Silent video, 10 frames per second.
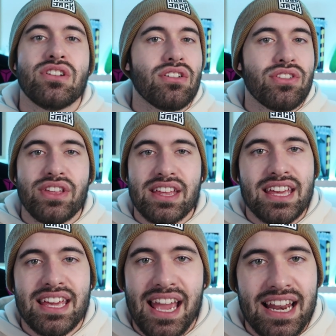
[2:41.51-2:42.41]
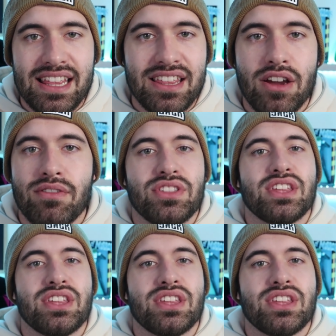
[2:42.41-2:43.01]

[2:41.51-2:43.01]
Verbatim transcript: not thinking anything of it,